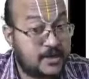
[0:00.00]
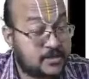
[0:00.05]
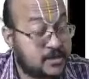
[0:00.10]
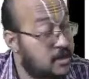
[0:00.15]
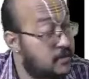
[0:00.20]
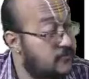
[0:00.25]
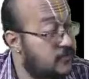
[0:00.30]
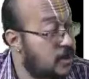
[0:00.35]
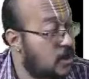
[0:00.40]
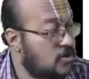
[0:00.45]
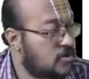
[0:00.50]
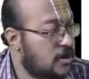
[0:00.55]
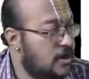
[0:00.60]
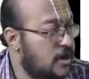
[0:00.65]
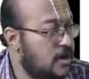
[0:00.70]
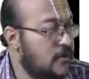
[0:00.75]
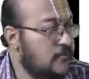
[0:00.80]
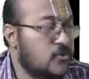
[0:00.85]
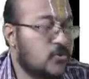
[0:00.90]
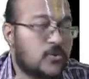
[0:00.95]
and every
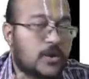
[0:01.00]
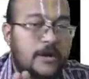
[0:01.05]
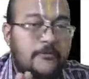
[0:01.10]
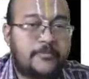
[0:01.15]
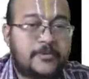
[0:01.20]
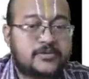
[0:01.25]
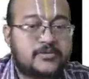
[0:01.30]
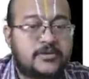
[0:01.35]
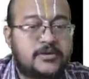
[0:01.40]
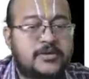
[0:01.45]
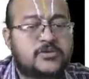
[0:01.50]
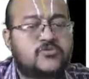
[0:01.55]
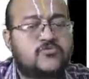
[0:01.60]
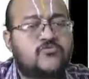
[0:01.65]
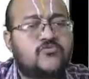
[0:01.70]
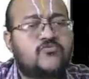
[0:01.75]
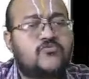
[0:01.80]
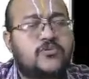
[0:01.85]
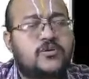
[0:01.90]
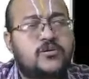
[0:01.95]
alternative. You can present as,
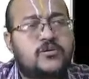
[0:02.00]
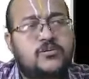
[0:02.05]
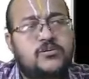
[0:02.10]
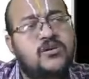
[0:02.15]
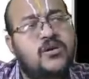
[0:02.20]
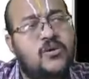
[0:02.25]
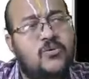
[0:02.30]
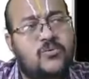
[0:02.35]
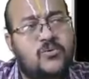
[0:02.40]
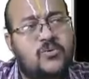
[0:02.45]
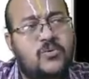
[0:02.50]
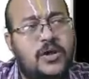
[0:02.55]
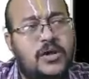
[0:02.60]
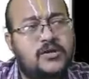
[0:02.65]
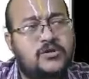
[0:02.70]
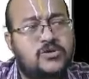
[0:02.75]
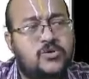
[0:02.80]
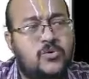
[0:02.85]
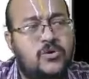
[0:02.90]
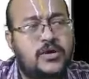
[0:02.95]
you can
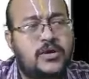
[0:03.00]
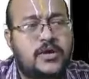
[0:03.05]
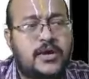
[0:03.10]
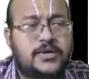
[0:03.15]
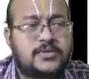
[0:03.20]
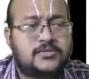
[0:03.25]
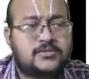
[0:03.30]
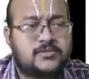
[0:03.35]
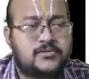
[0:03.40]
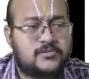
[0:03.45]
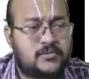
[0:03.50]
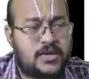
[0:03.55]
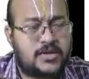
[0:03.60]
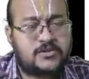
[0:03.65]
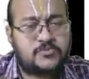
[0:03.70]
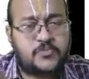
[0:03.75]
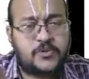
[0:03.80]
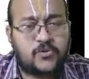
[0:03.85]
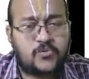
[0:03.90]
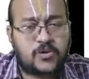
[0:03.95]
show it as
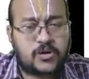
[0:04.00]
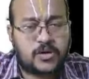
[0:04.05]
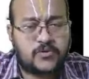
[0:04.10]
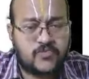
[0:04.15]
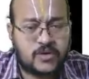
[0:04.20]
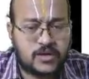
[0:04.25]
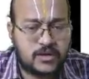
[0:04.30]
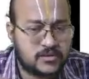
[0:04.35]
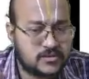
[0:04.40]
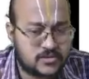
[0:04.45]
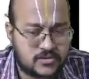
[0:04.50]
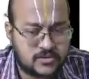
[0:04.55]
per your convenience.